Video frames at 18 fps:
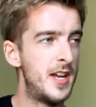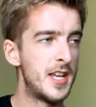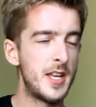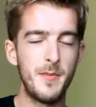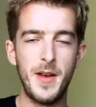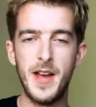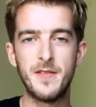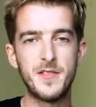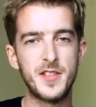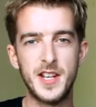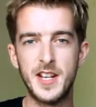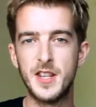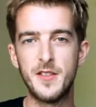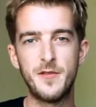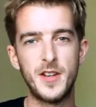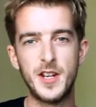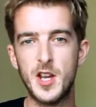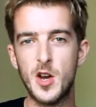You may have seen
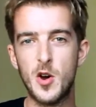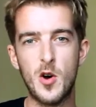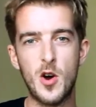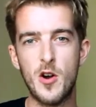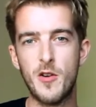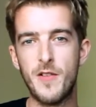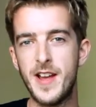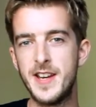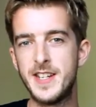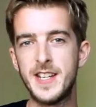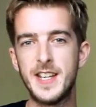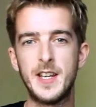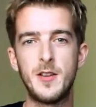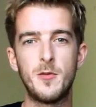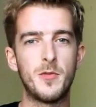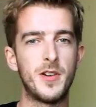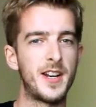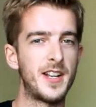the video
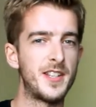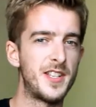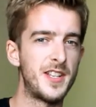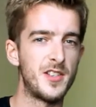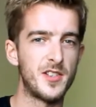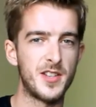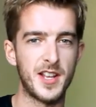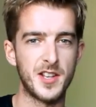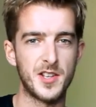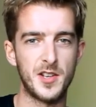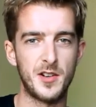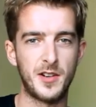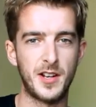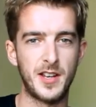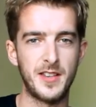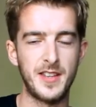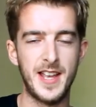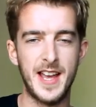already where I teach that
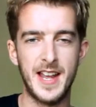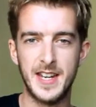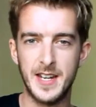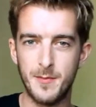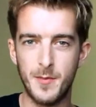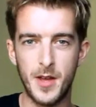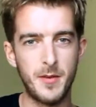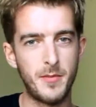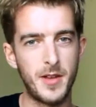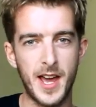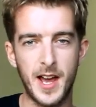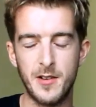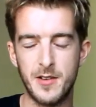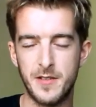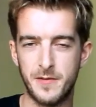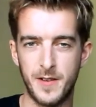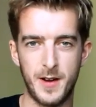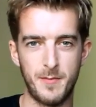song at the end. It may be how
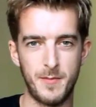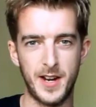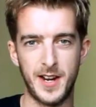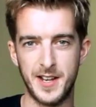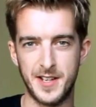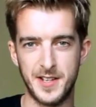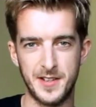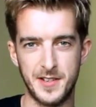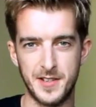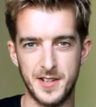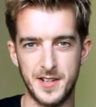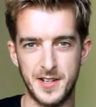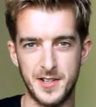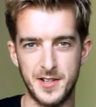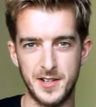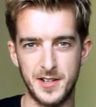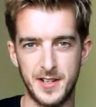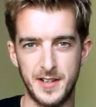you found my lessons
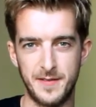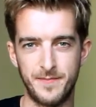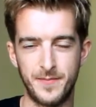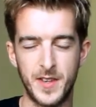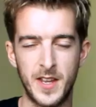initially.